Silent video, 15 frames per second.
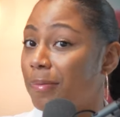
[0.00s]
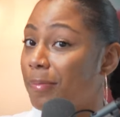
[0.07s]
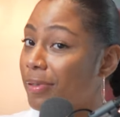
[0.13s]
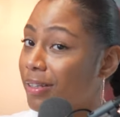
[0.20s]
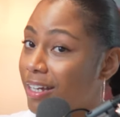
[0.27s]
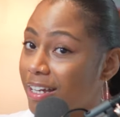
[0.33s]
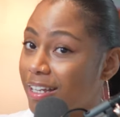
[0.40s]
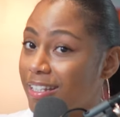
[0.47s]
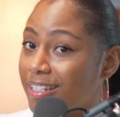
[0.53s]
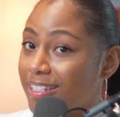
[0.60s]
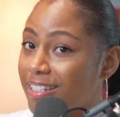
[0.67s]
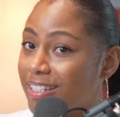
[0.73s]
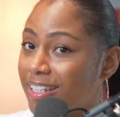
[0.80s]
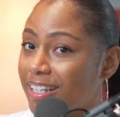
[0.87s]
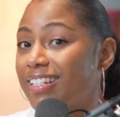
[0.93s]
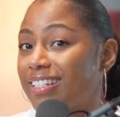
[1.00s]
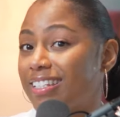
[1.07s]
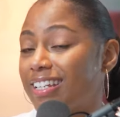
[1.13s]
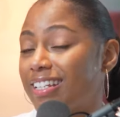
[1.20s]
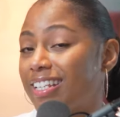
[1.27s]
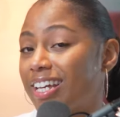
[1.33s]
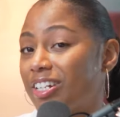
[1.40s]
plus
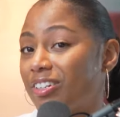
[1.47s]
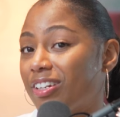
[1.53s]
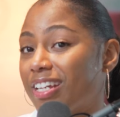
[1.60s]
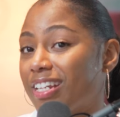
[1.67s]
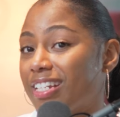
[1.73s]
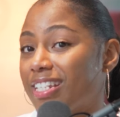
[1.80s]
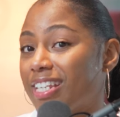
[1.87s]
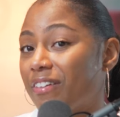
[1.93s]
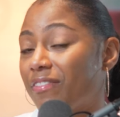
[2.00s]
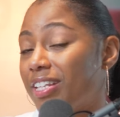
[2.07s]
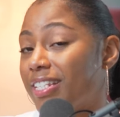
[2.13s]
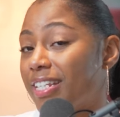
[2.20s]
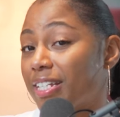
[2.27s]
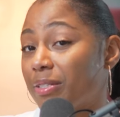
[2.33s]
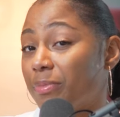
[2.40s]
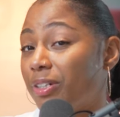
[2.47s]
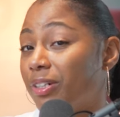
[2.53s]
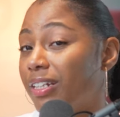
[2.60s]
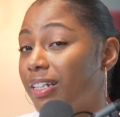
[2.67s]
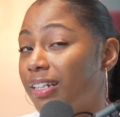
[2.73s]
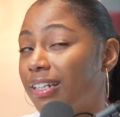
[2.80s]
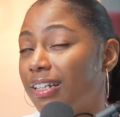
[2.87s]
six hundred seventy-six
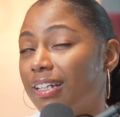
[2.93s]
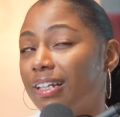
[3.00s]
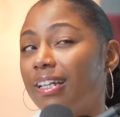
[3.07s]
million.